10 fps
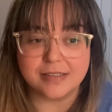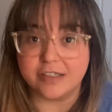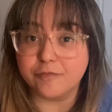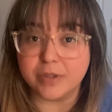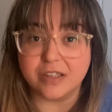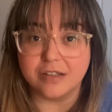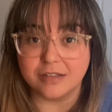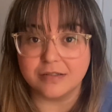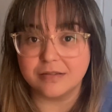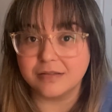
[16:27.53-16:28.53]
give me
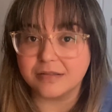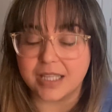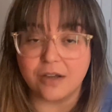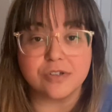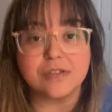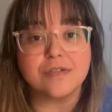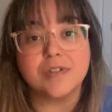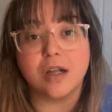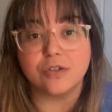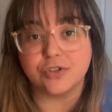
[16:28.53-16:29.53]
the thousands of
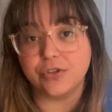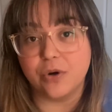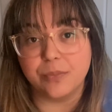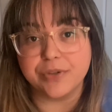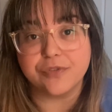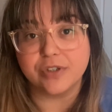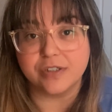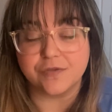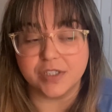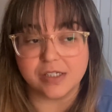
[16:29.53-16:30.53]
dollars you owe me for this
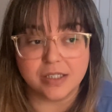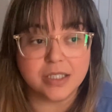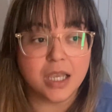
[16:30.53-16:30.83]
visit.